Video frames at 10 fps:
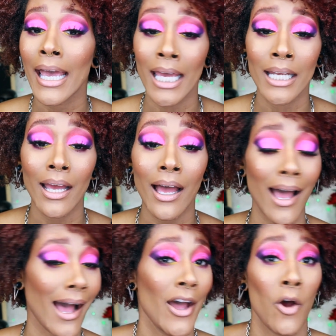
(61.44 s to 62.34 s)
and
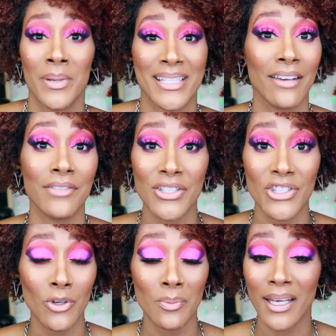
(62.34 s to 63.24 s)
I hope it's giving it
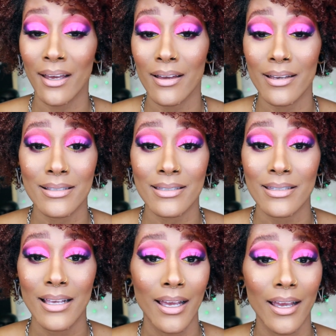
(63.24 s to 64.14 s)
to you
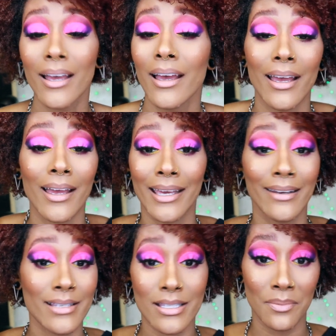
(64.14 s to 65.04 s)
because
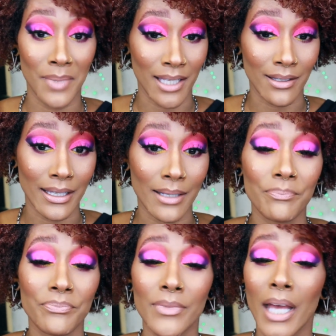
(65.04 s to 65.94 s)
it is to me. Like,
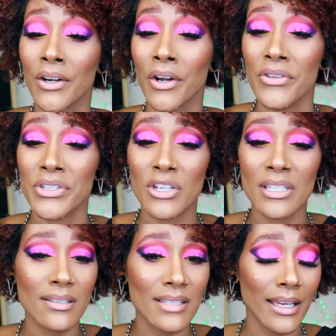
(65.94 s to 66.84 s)
I don't know, this
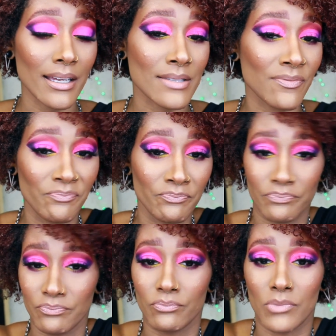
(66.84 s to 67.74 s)
just looks like a
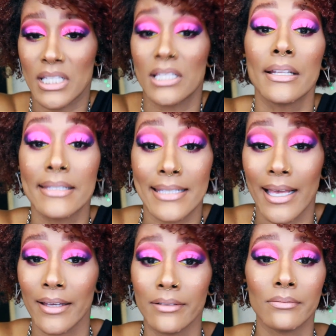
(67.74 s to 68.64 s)

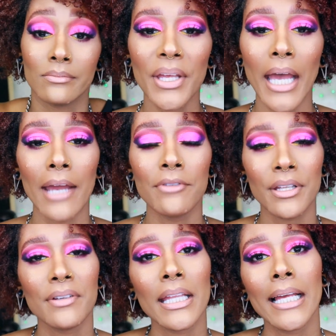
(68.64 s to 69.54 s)
sunset. But yeah, I
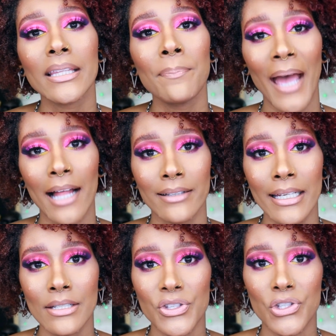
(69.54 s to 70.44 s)
really, really like the
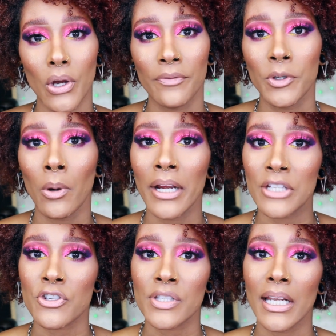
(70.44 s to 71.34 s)
palette. So if you are
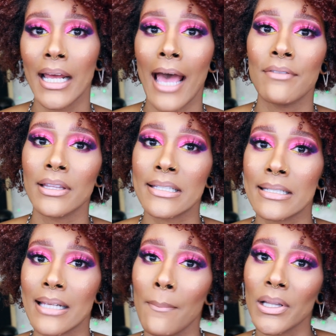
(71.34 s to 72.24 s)
interested, I have it
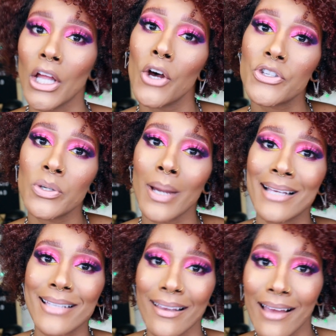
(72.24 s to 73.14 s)
listed down below so you
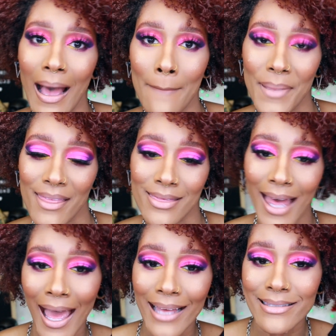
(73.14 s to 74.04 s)
guys can cop
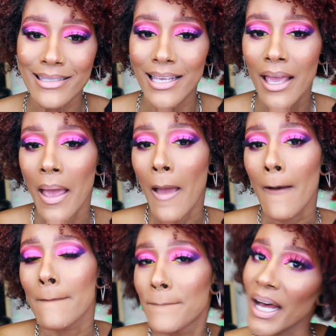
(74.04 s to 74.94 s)
that.
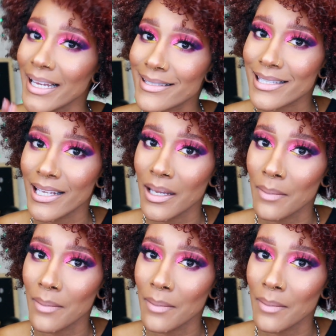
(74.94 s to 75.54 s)
But